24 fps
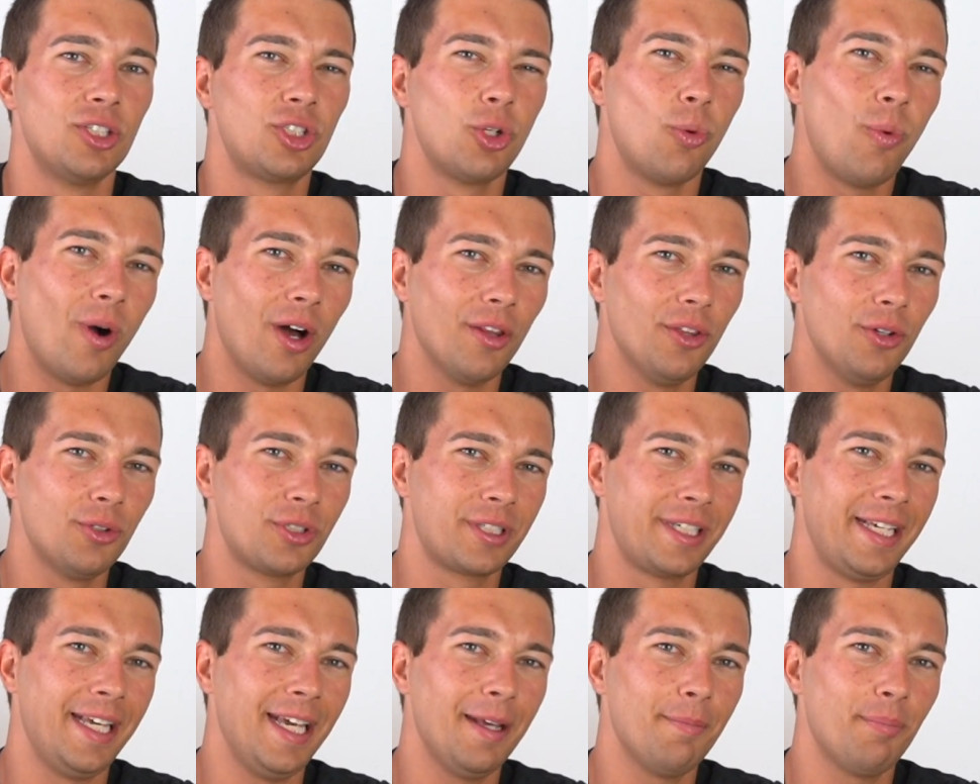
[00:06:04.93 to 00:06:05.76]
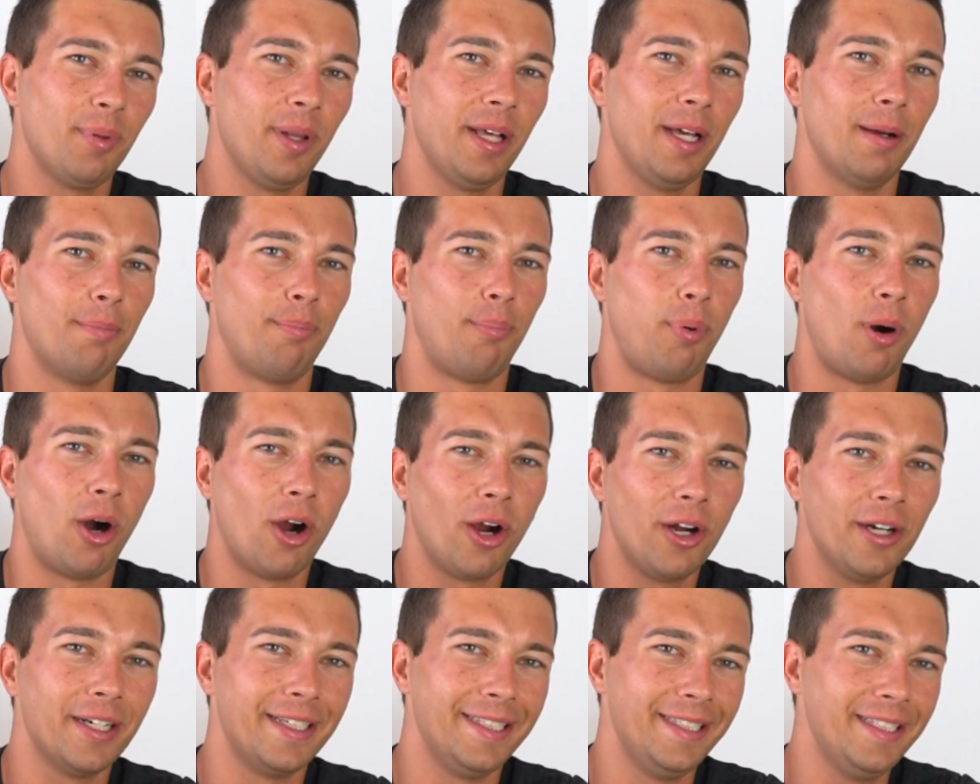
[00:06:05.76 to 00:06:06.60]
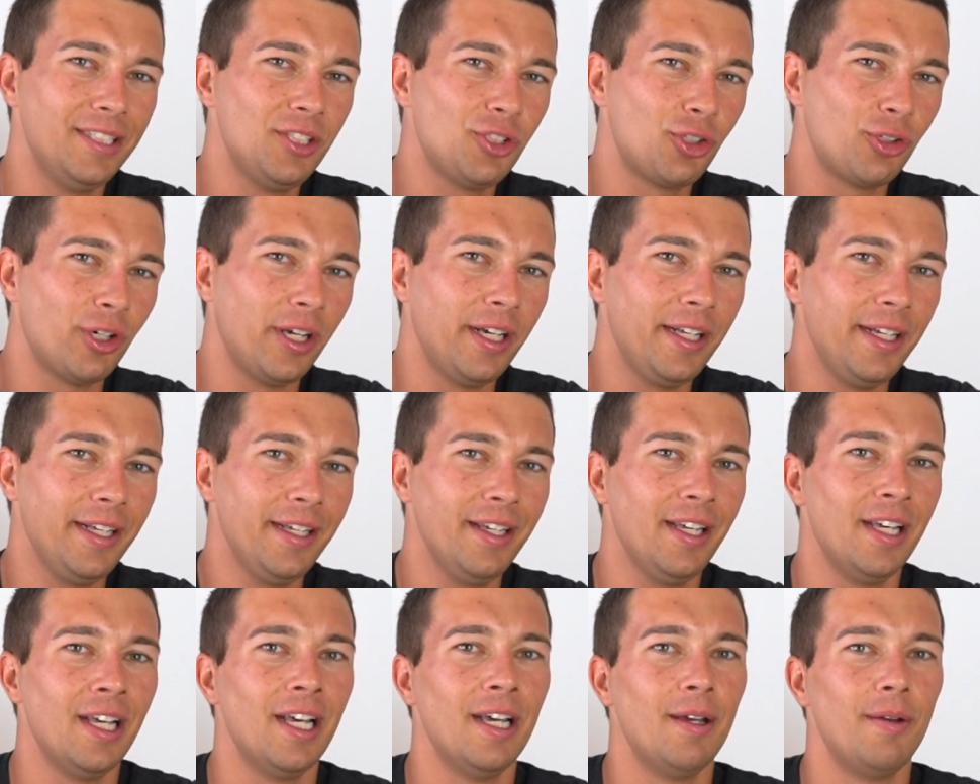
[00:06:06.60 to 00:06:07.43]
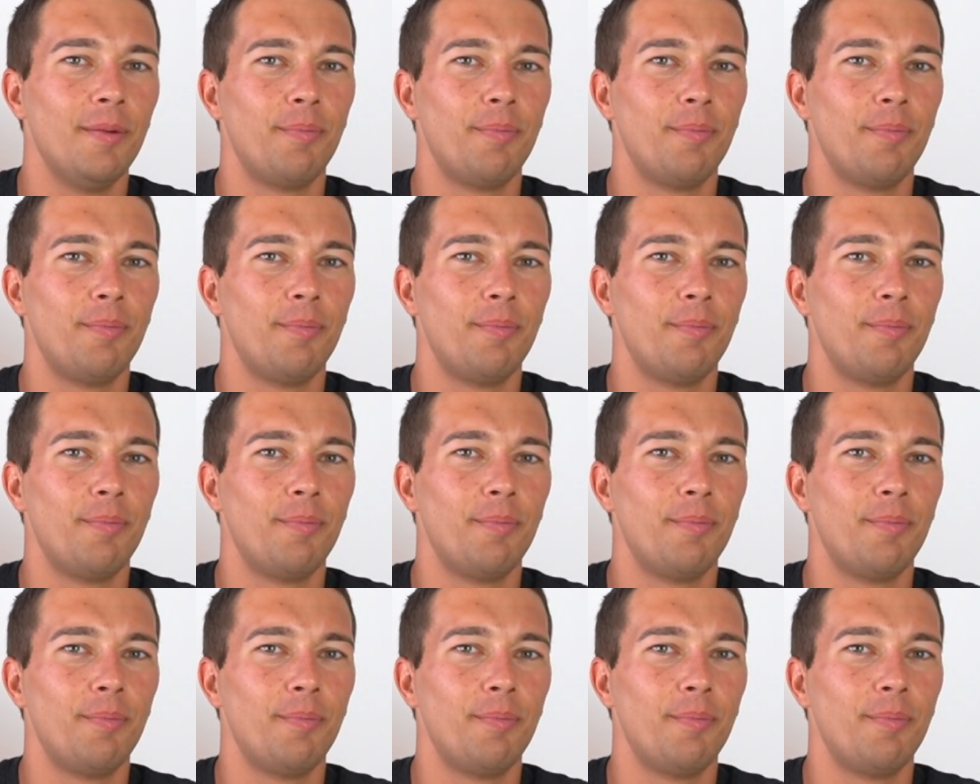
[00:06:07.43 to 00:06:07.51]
So while those can play a part in training,